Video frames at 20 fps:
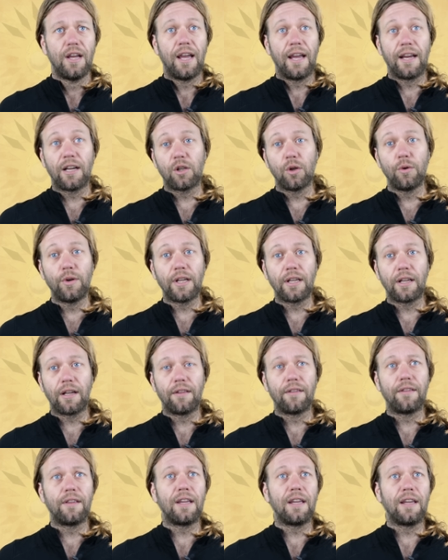including
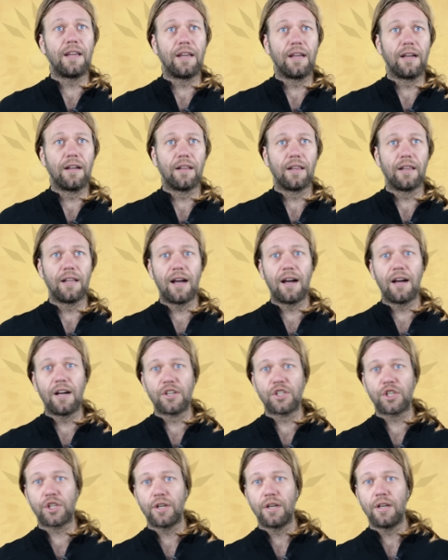the
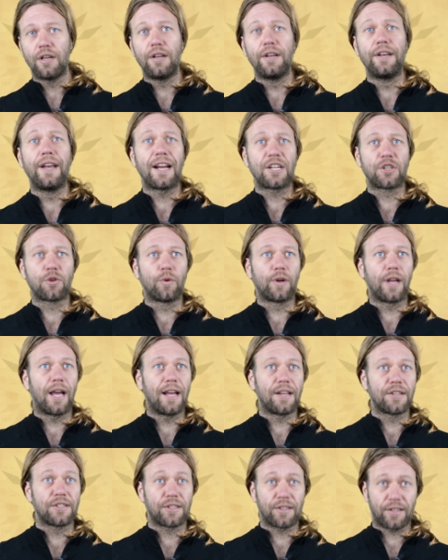large natural
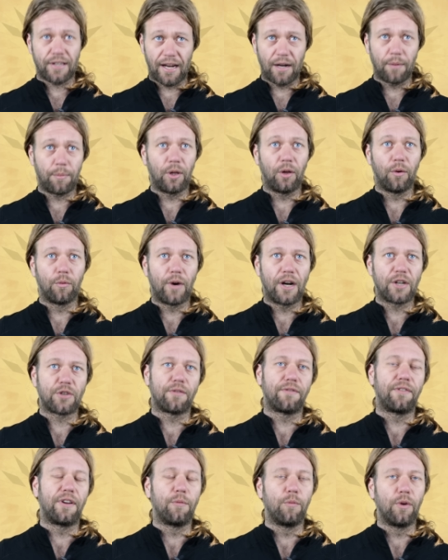gas Caterpillar
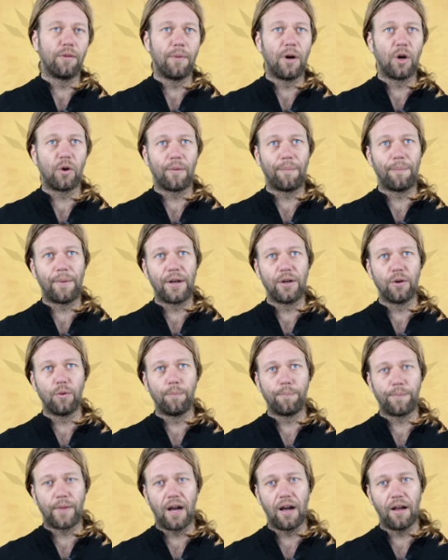retrofit with Malcolm
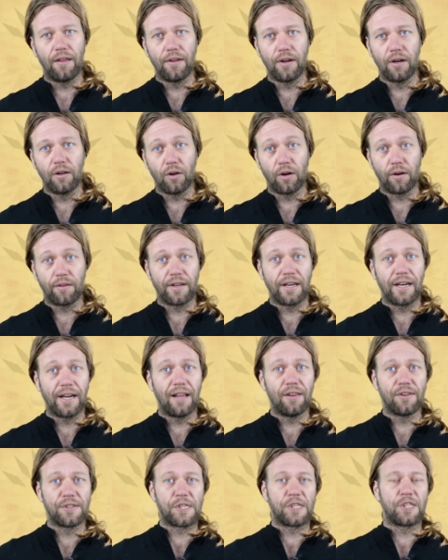Bendall that a lot of the
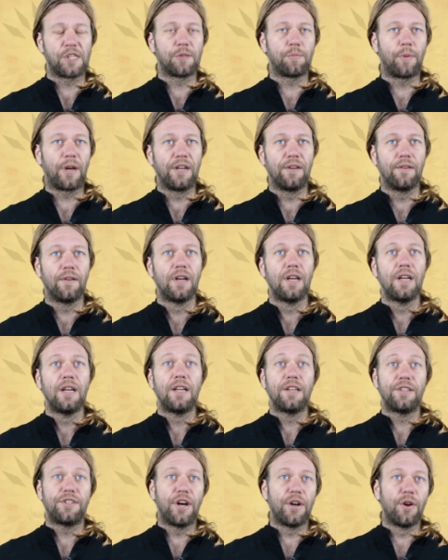analysis has been
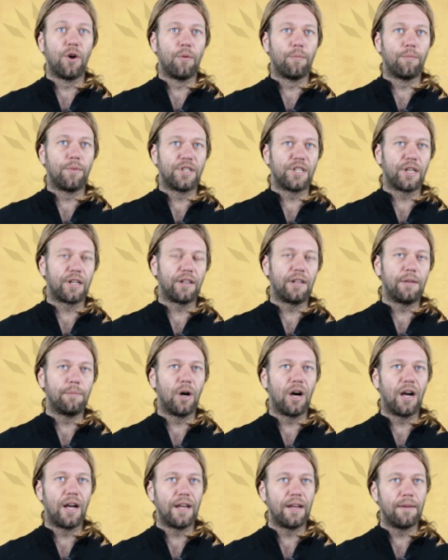done on, particularly
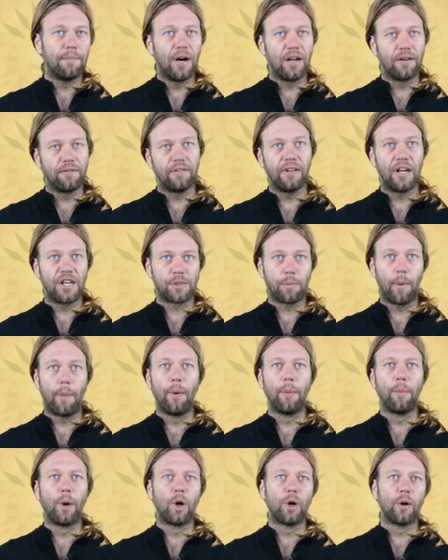by Martin Fleischmann
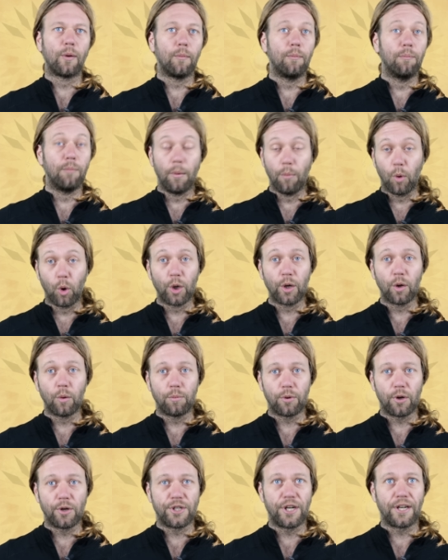Memorial
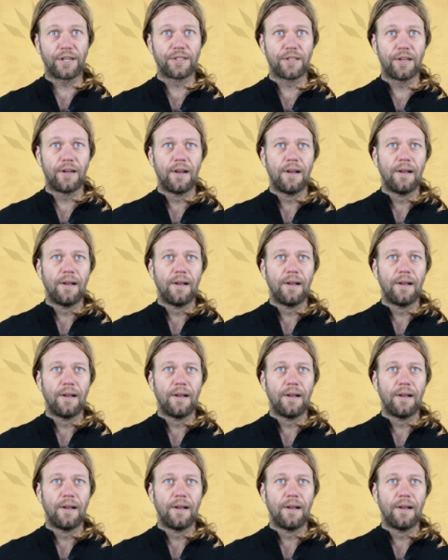Project.